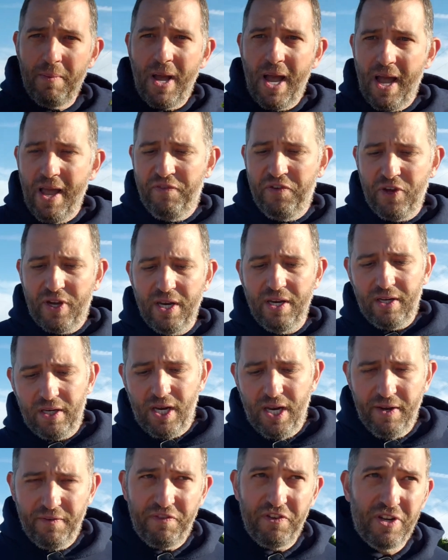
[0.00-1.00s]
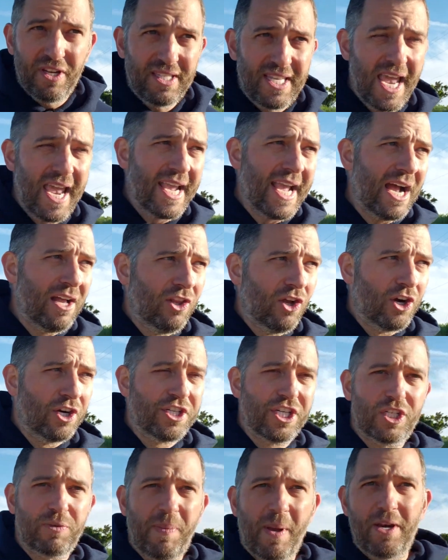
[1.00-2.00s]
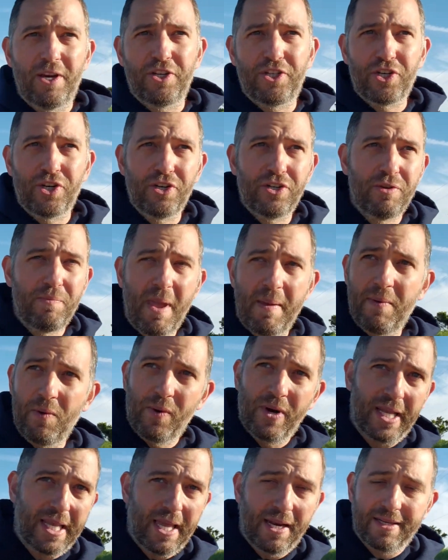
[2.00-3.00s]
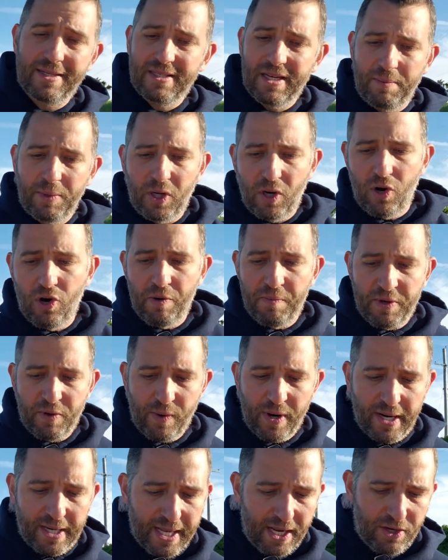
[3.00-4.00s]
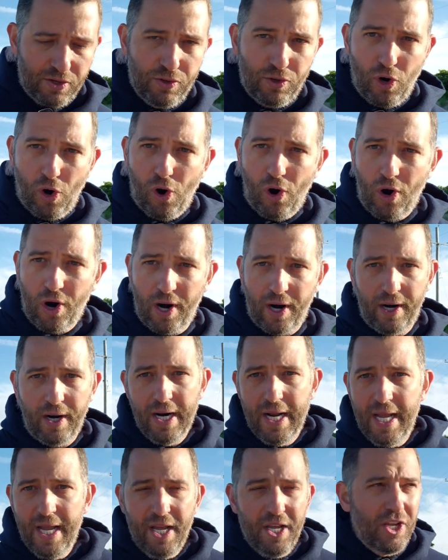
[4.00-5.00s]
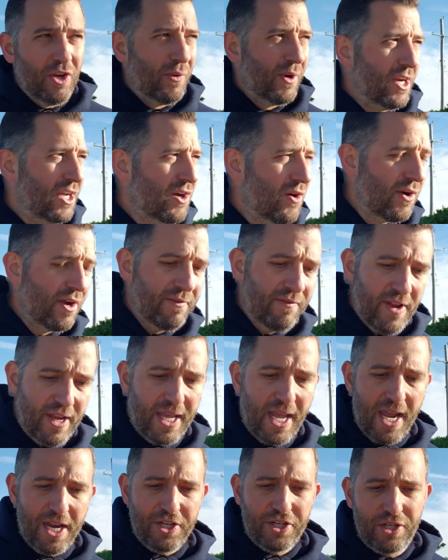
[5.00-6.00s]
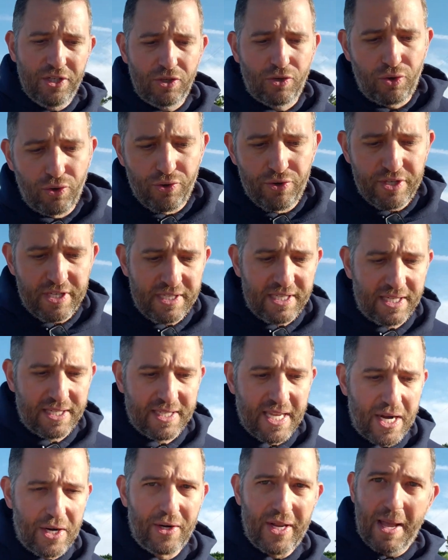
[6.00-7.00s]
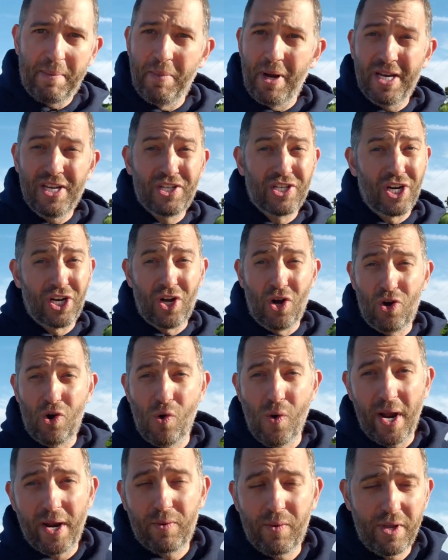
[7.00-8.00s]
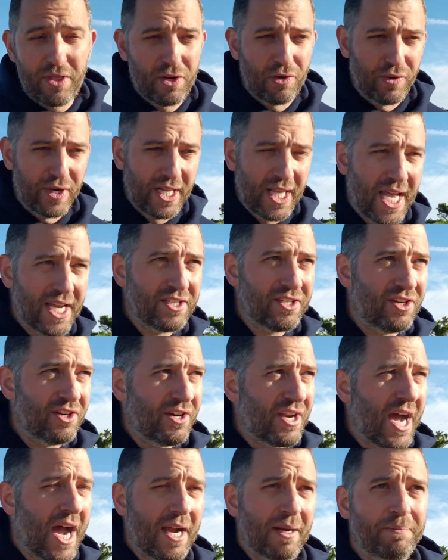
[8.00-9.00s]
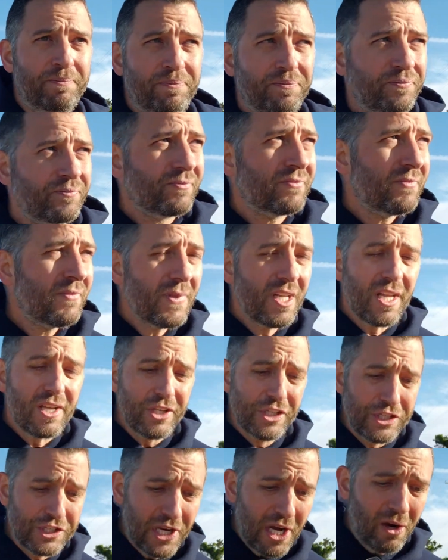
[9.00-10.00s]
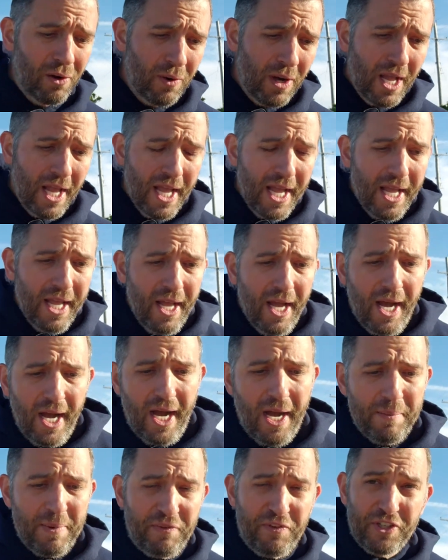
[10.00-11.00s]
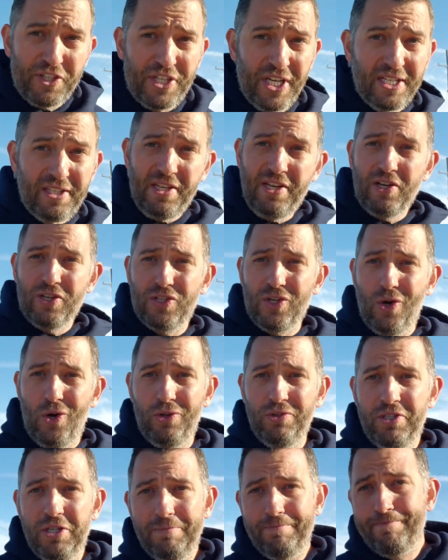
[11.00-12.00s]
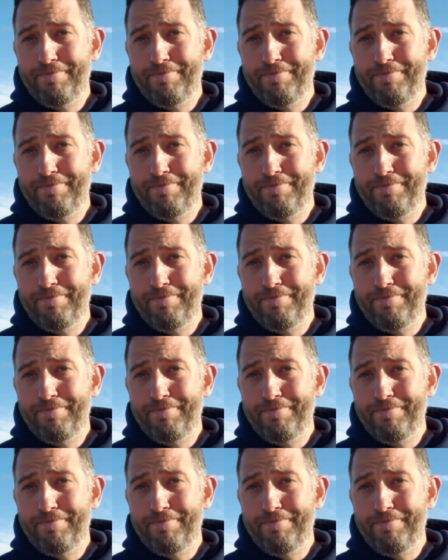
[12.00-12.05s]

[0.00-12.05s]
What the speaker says: if you can take out large expenditures. You maybe want to get a summer home. You want to get a new car. You want to go on vacation, cruises, etc. That money's going to go quick, whether you realize it or not. So, if you're 60 years old,